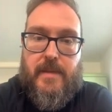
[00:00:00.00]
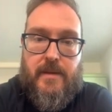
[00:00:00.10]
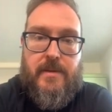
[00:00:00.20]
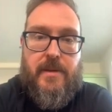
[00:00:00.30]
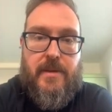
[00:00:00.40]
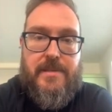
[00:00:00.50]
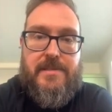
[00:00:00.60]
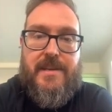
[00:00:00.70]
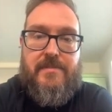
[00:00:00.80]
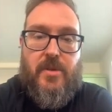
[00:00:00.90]
I know they
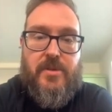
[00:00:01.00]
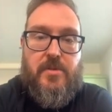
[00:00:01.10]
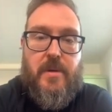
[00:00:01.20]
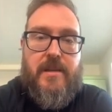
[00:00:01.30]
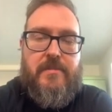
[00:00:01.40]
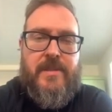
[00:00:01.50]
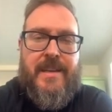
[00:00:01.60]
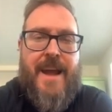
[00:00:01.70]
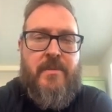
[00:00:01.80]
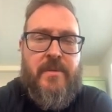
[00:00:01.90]
said it was like it was an
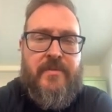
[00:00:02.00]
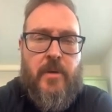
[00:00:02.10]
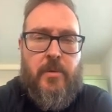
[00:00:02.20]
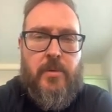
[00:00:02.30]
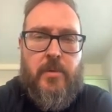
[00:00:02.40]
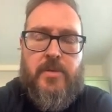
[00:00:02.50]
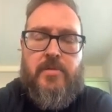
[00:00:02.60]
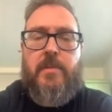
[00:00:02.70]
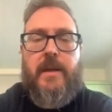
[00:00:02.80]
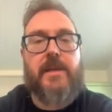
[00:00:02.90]
hour phone call with
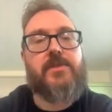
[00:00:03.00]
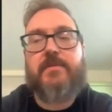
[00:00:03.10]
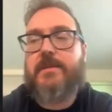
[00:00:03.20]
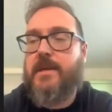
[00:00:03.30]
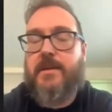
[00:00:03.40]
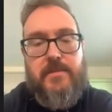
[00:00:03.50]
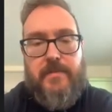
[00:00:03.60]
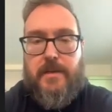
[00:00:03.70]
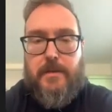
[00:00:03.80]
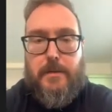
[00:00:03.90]
Triple H from the sounds of
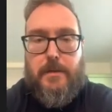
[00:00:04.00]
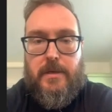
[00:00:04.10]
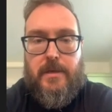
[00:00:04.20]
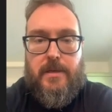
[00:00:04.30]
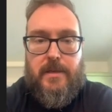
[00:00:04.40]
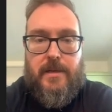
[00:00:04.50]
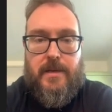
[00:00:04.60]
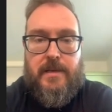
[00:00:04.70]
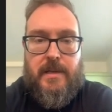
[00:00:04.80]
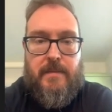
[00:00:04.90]
it,
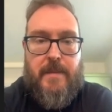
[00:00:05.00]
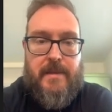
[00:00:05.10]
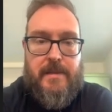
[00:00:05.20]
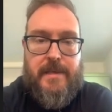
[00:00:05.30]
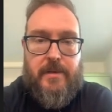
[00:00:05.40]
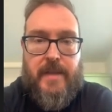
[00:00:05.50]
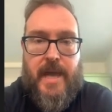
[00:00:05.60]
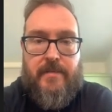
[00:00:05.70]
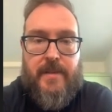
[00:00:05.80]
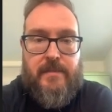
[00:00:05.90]
and then they made the deal there
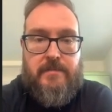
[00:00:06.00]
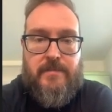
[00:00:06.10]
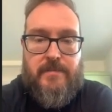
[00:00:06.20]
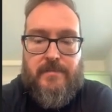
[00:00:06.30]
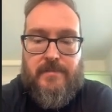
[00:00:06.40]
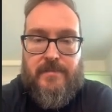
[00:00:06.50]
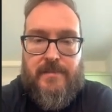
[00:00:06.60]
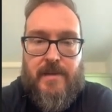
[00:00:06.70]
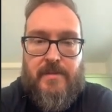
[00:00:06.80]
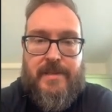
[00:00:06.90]
and then.
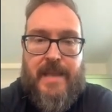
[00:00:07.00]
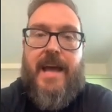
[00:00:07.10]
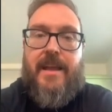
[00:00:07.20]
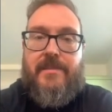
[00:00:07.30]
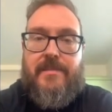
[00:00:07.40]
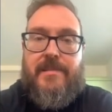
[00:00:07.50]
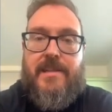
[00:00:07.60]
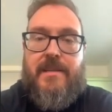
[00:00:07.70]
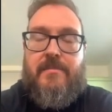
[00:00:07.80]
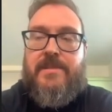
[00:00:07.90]

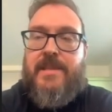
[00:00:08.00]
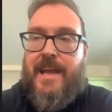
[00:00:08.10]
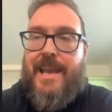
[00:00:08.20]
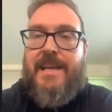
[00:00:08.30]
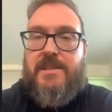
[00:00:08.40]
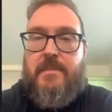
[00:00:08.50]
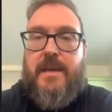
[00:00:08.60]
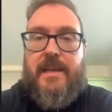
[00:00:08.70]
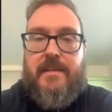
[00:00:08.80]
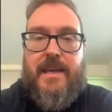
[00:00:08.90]
It was that last
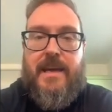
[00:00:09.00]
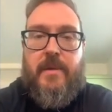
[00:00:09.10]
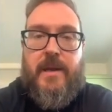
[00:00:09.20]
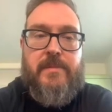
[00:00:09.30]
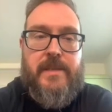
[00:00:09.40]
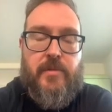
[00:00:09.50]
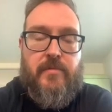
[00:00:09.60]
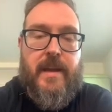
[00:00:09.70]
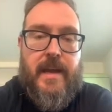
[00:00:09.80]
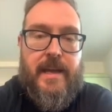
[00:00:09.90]
minute that when he was in
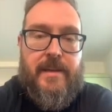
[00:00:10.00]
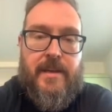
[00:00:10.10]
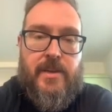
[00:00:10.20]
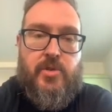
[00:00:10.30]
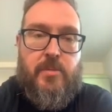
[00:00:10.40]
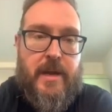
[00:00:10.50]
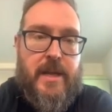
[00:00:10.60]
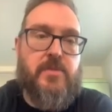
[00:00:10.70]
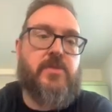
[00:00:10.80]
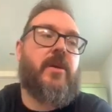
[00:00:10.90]
Gorilla, Triple
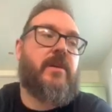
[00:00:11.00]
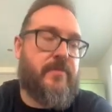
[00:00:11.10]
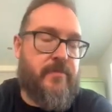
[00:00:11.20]
H was like,